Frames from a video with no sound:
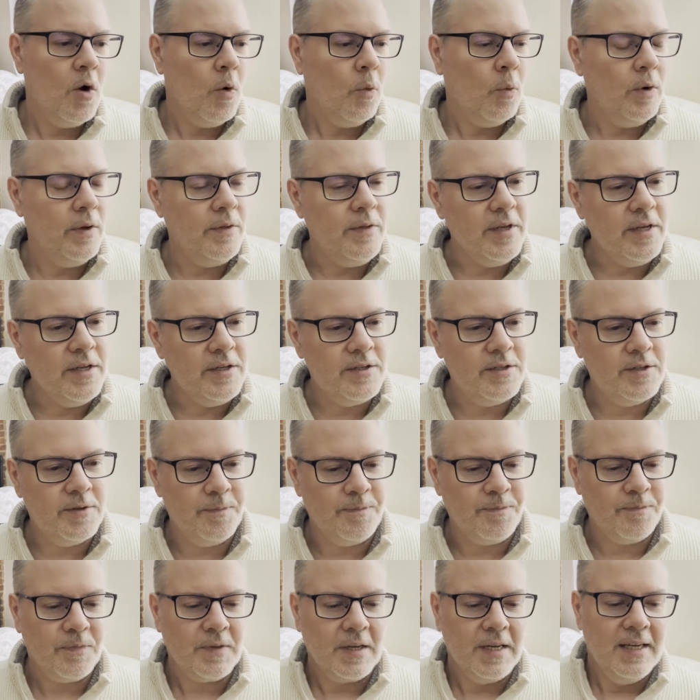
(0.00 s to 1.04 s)
when there's
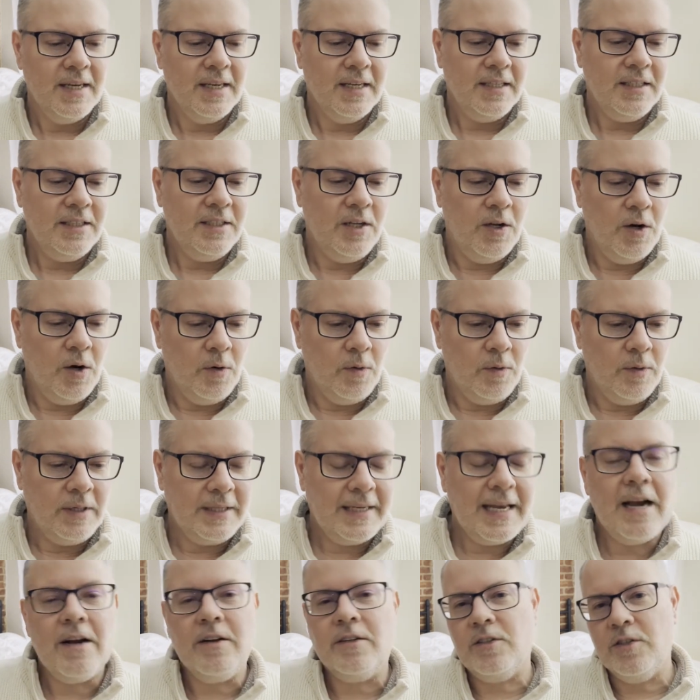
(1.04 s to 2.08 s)
you know
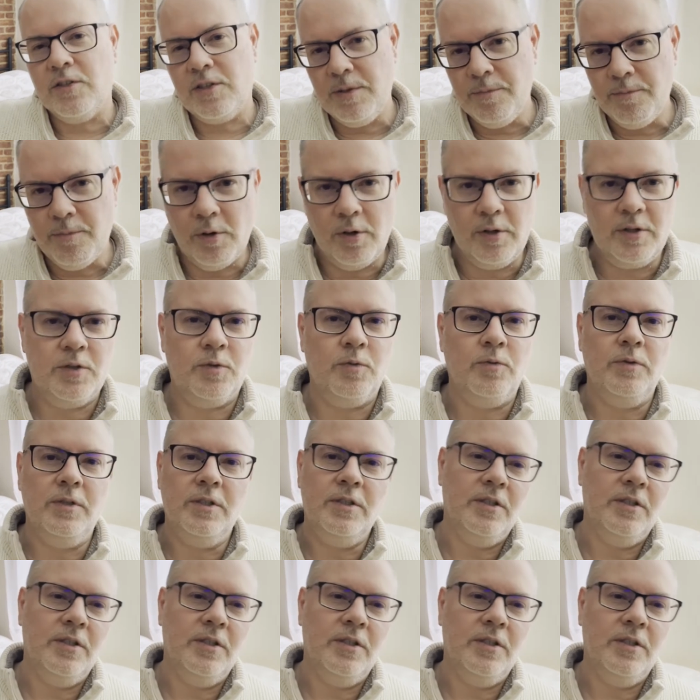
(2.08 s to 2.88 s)
characters in books,